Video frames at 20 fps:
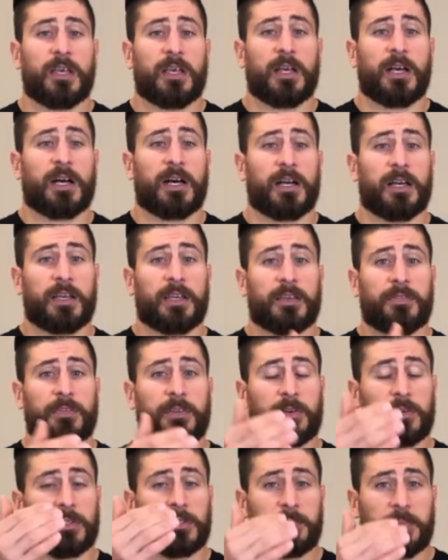If
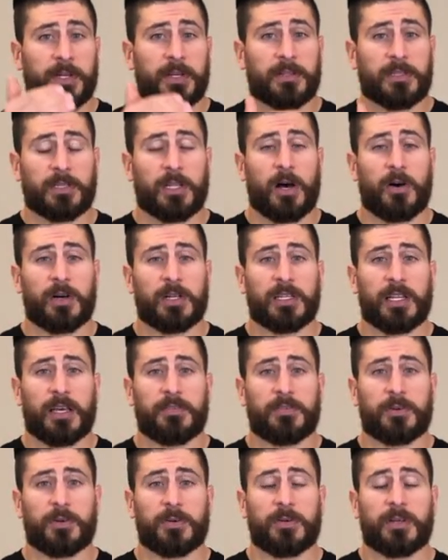you're a bit lower
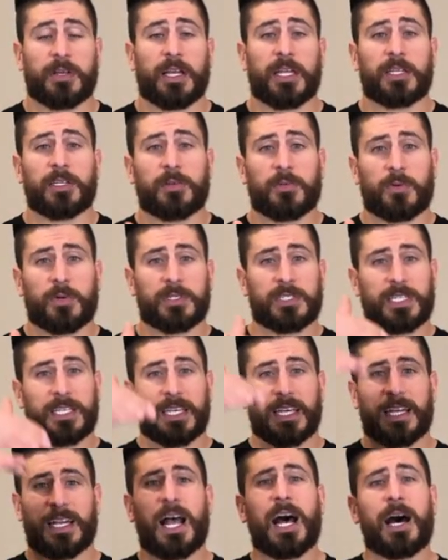level and you want to
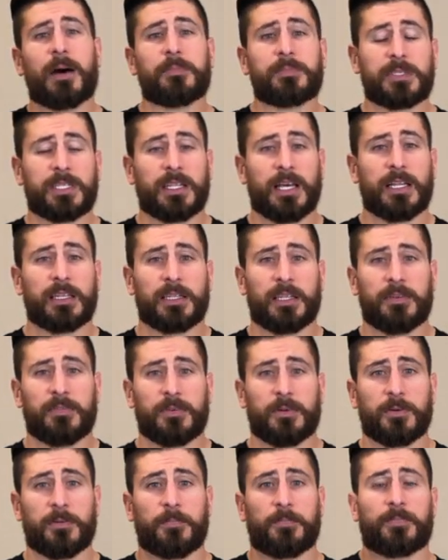get up to that
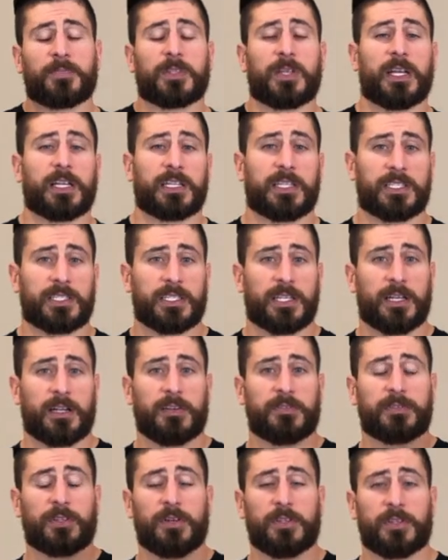level, like I said,
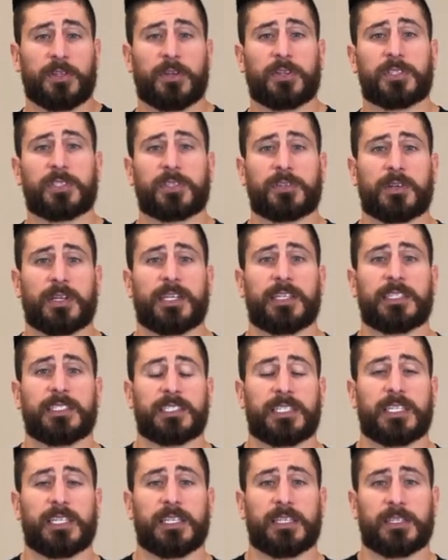I've got those 3
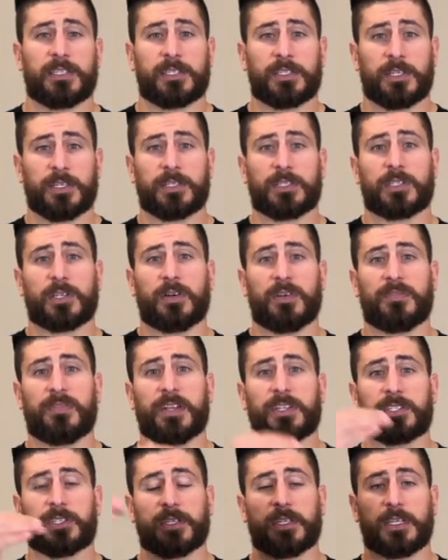tiers, so
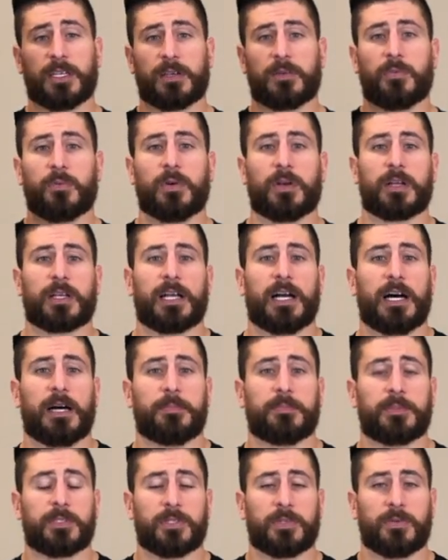eventually you can work
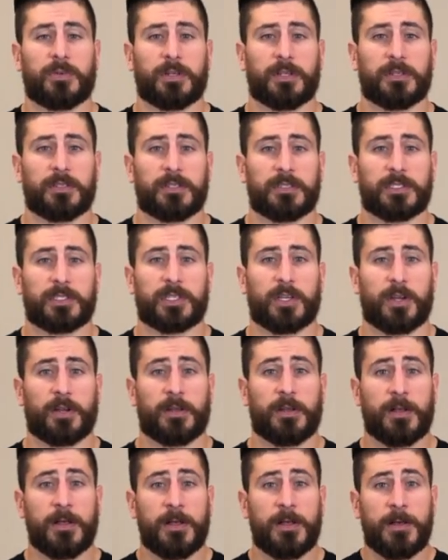up to it. So
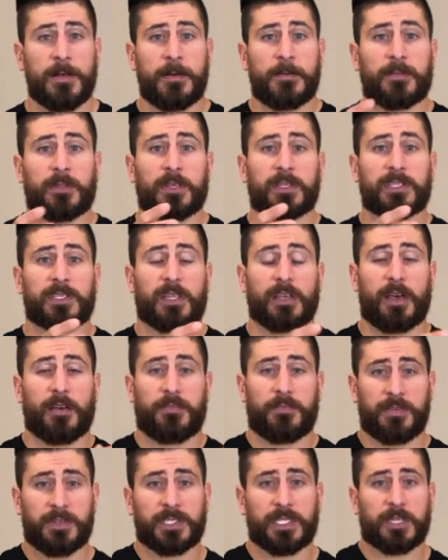there's the
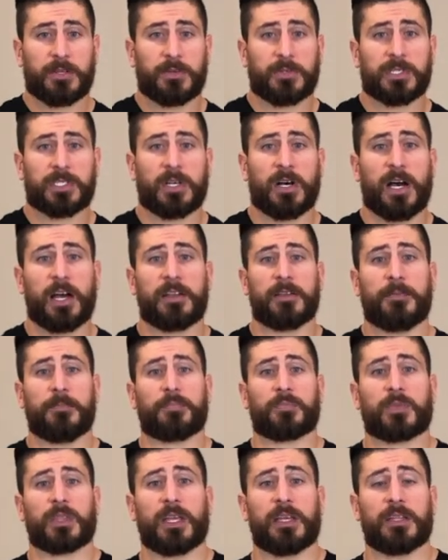physical side,
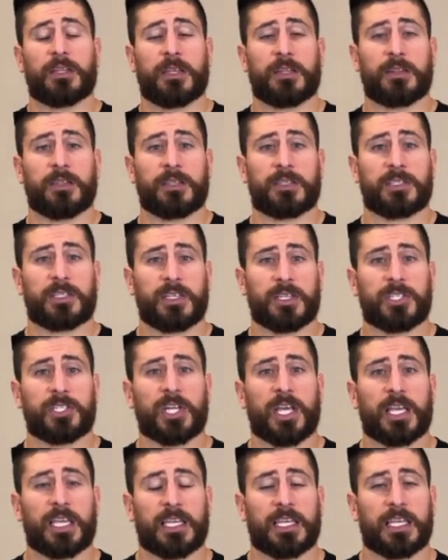and then there's the
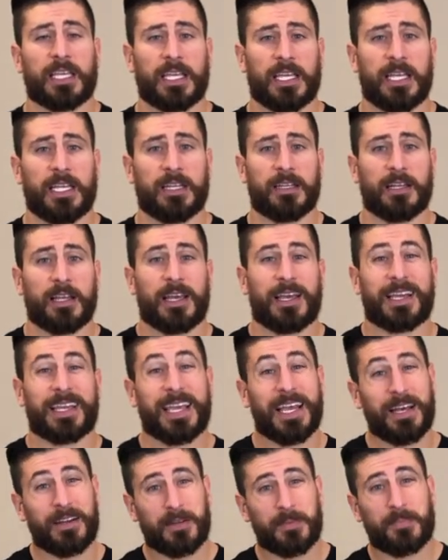checking in,
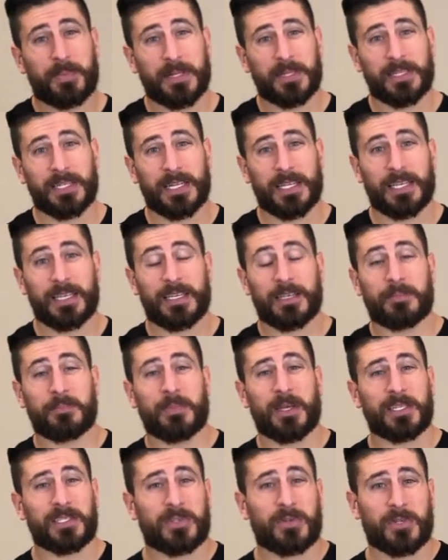accountability,
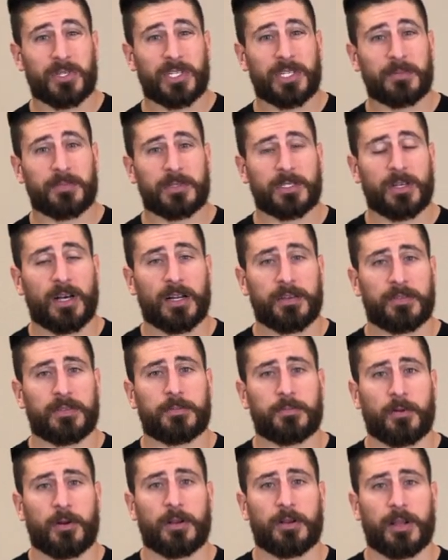mentorship side of the
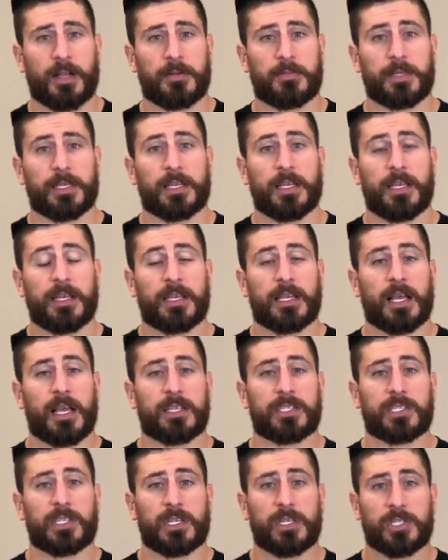programming. Okay,
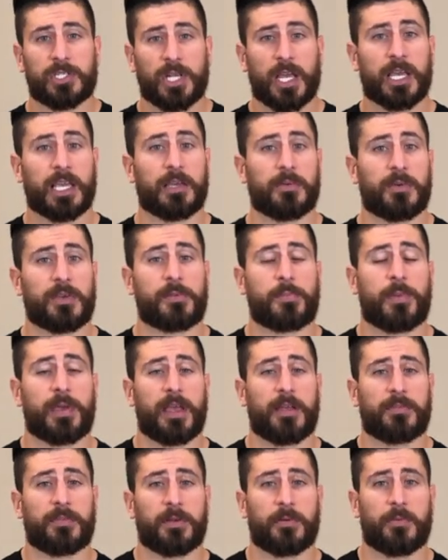so you check in with me
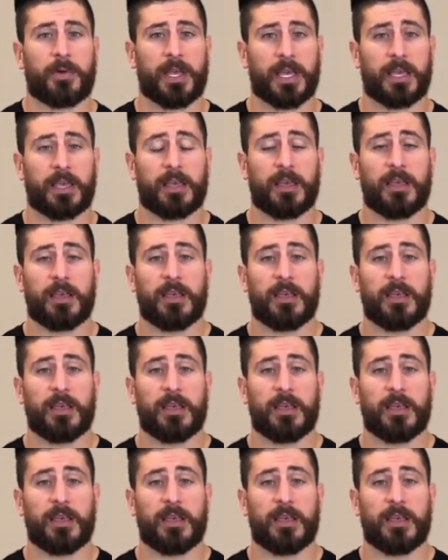every week.